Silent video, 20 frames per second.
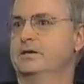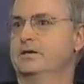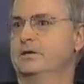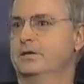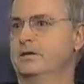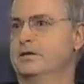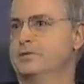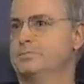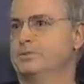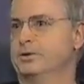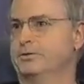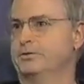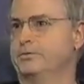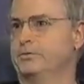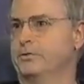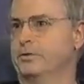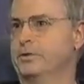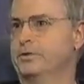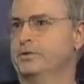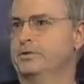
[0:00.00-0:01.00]
that is put
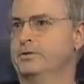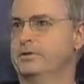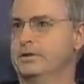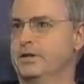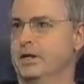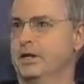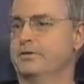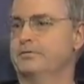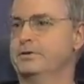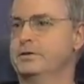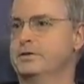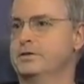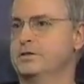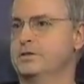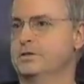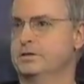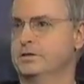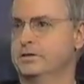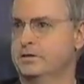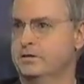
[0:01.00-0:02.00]
forth in
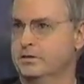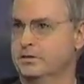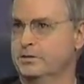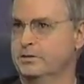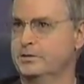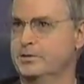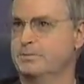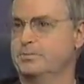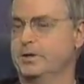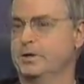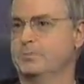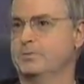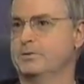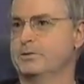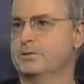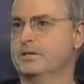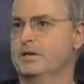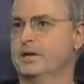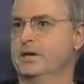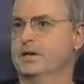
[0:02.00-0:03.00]
television and in
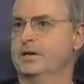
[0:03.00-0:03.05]
newspapers